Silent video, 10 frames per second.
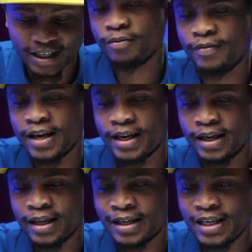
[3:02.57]
Kind of like
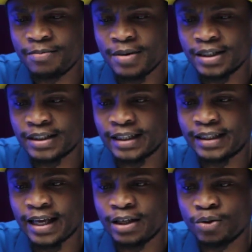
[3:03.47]
an image that
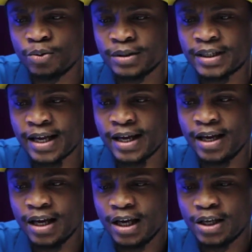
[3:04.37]
they use
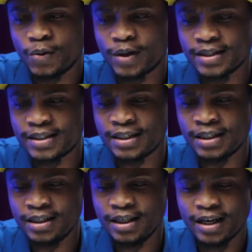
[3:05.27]
there. You can
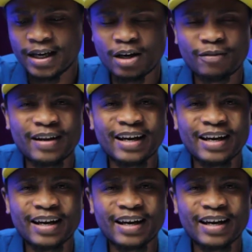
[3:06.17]
see kind of